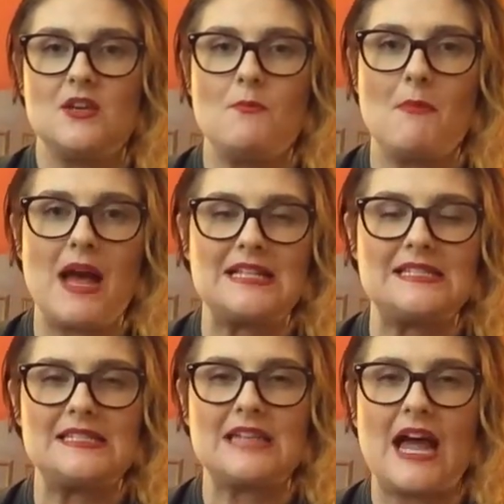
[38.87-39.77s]
my
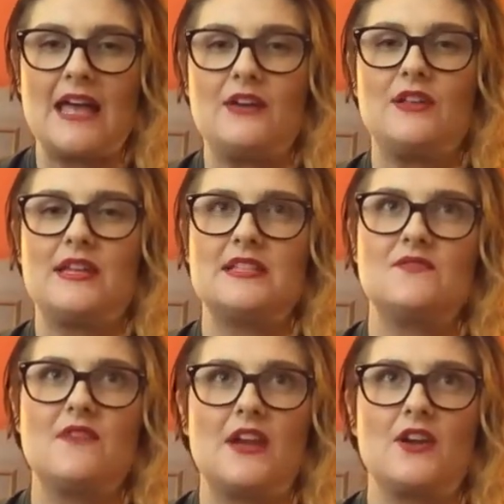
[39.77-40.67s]
style
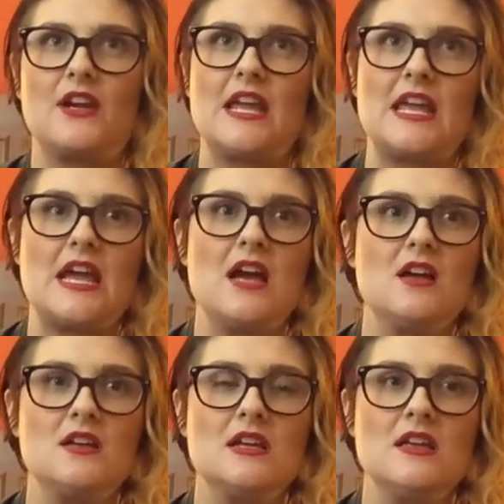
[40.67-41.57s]
is very
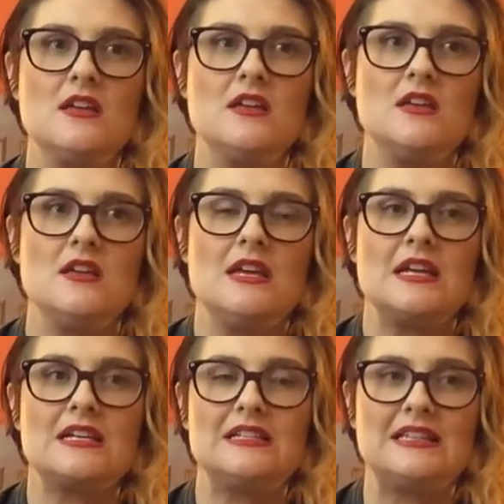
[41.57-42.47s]

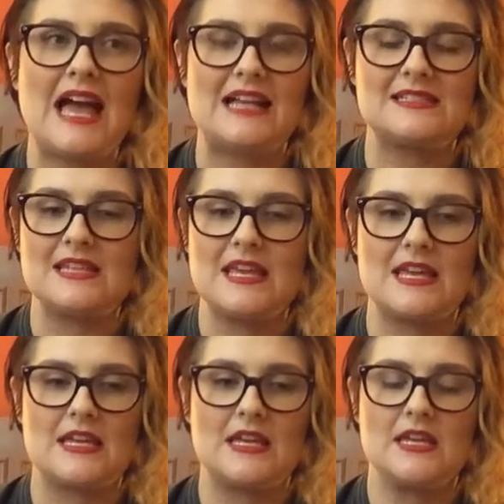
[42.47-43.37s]

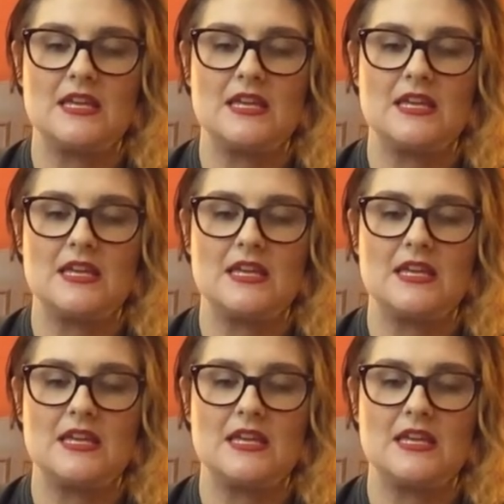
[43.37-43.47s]
classic,